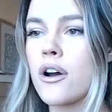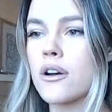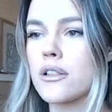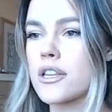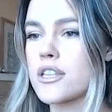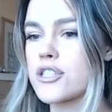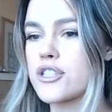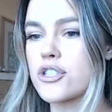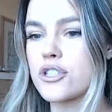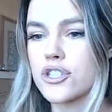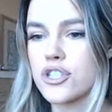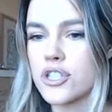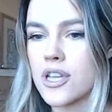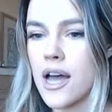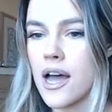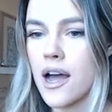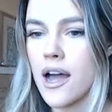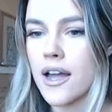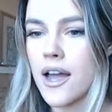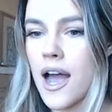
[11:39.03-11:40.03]
Let's just
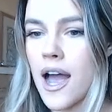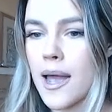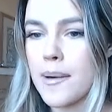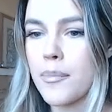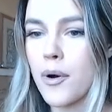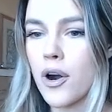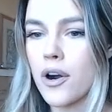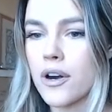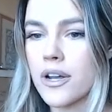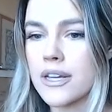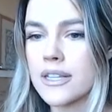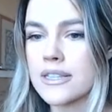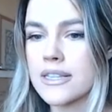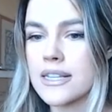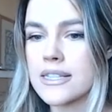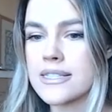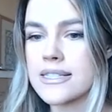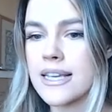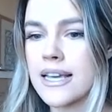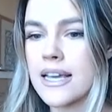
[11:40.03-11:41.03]
high park it.
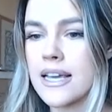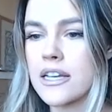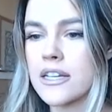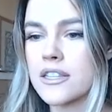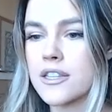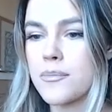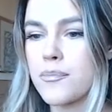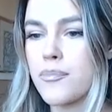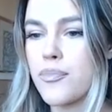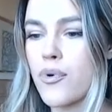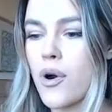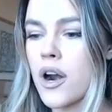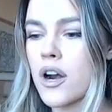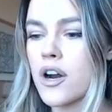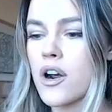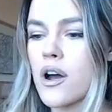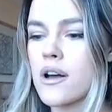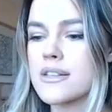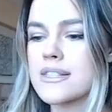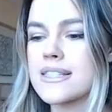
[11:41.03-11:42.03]
Let's say the
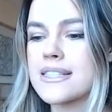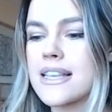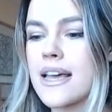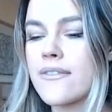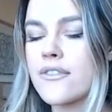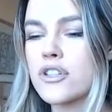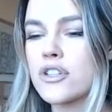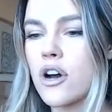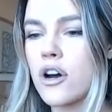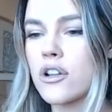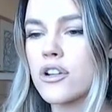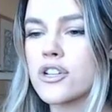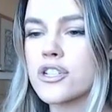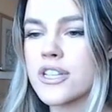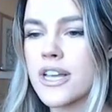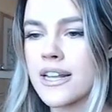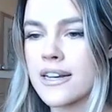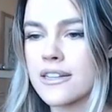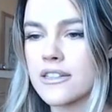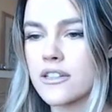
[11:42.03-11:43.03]
product costs
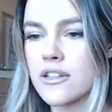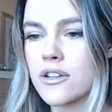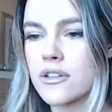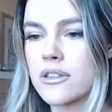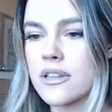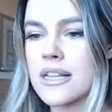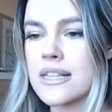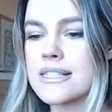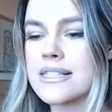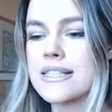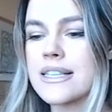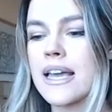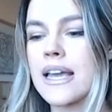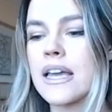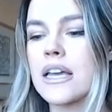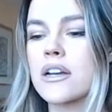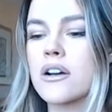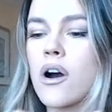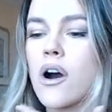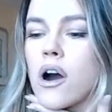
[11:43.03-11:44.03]
$7, and let's
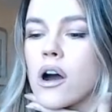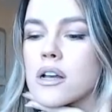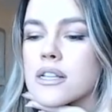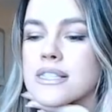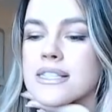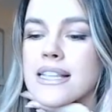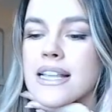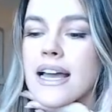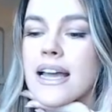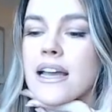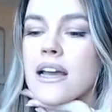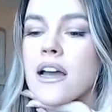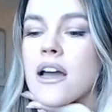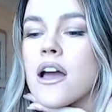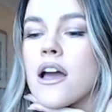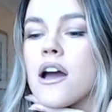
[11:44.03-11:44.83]
say it costs like